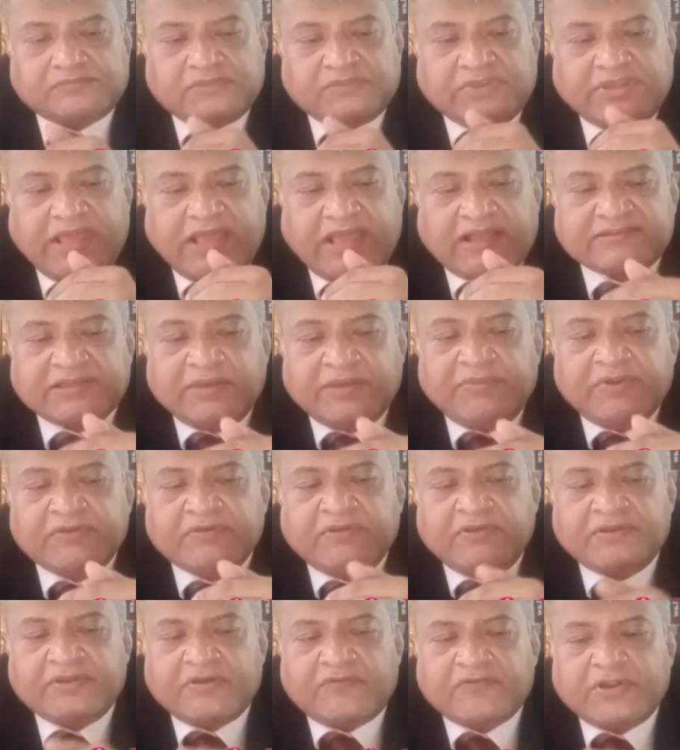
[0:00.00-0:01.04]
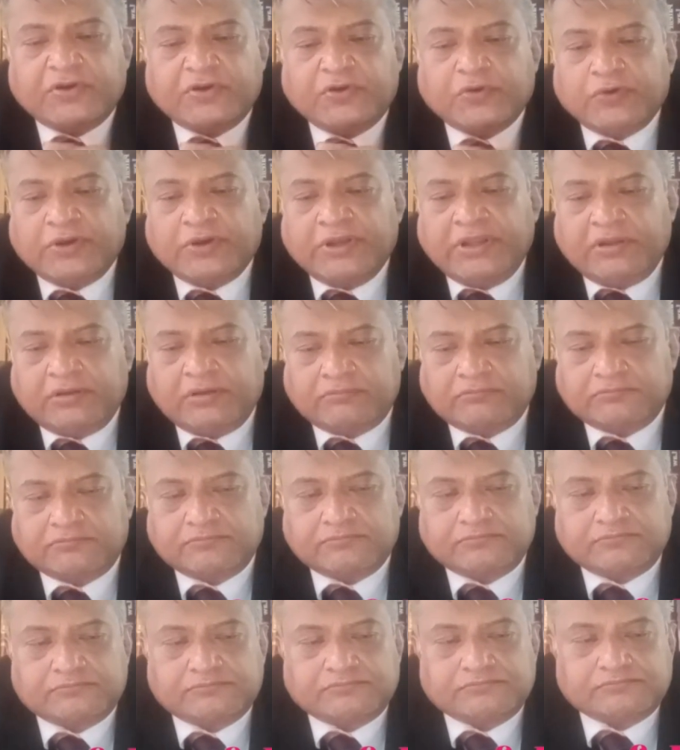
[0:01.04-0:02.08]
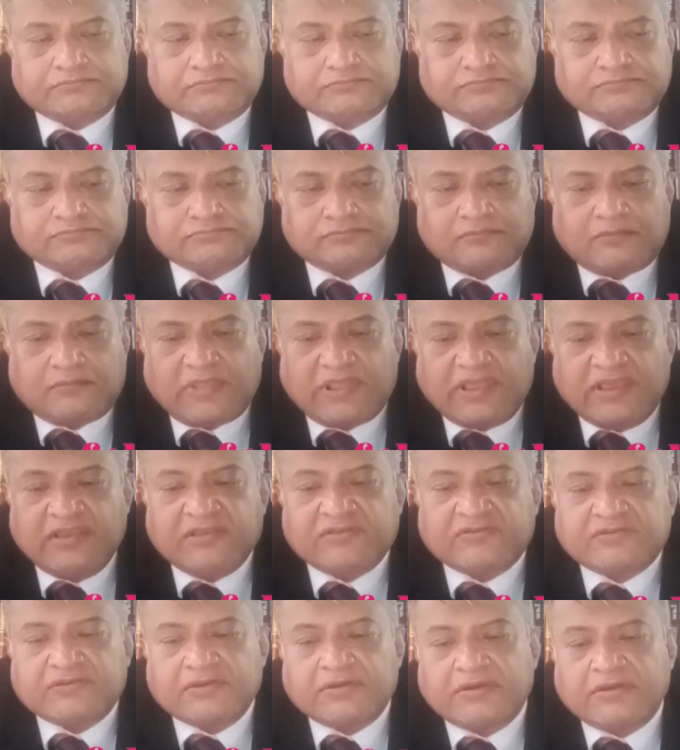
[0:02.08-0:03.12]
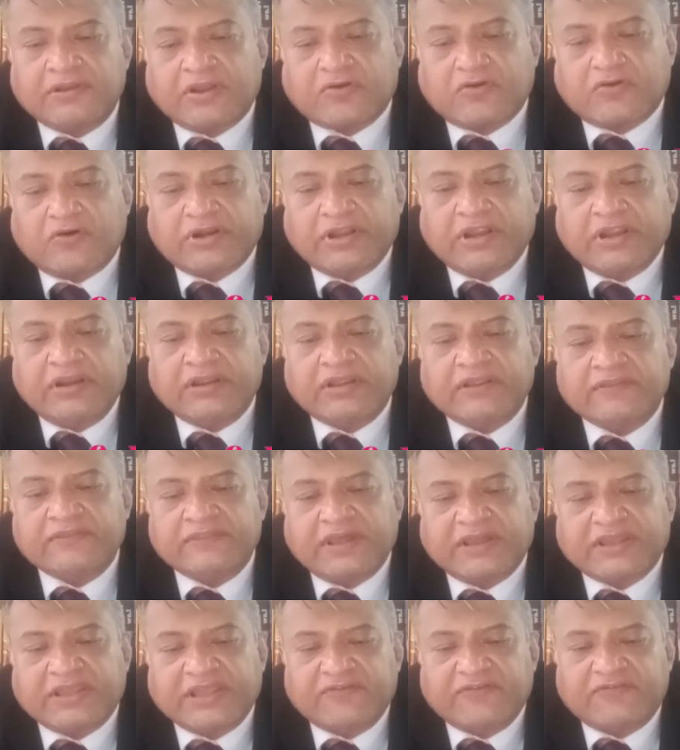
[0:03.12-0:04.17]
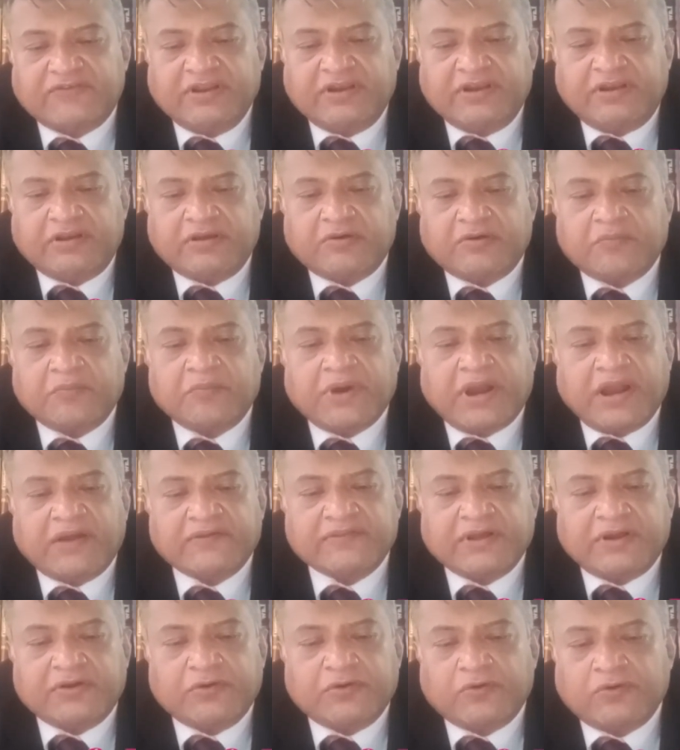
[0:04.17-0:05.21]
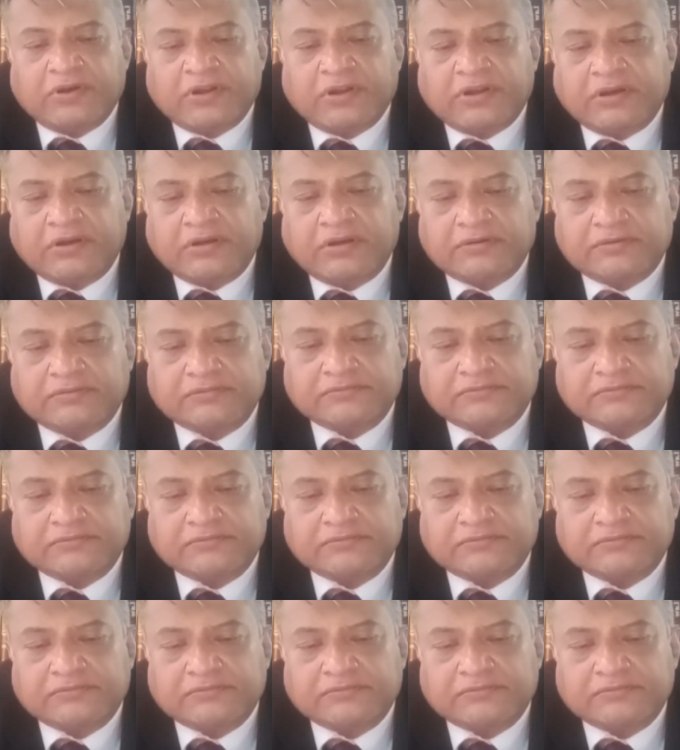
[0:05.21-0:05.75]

The acceptance of the donee is recorded in the gift deed by the donor.